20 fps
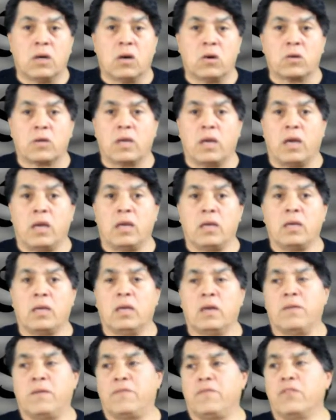Okay,
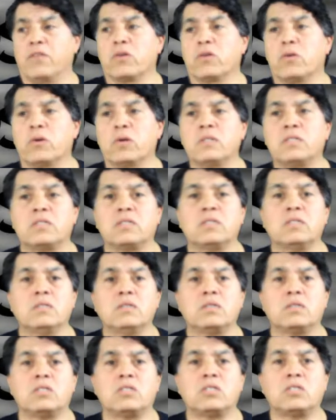if you're going
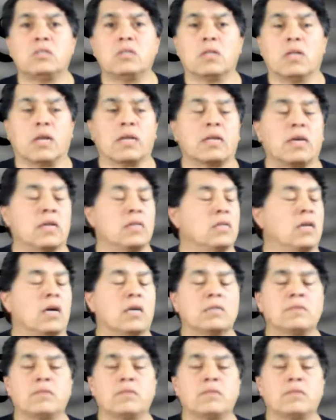to, like I